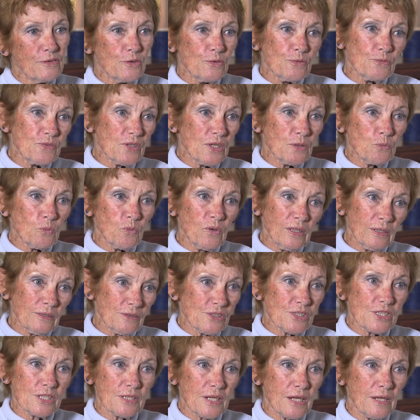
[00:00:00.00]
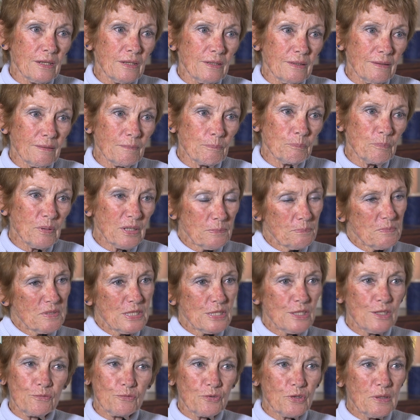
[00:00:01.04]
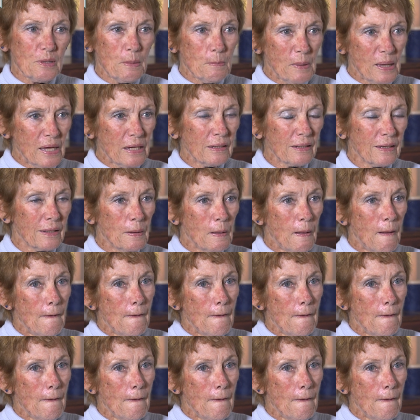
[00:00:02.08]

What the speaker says: you've done well today, and pat myself on the back.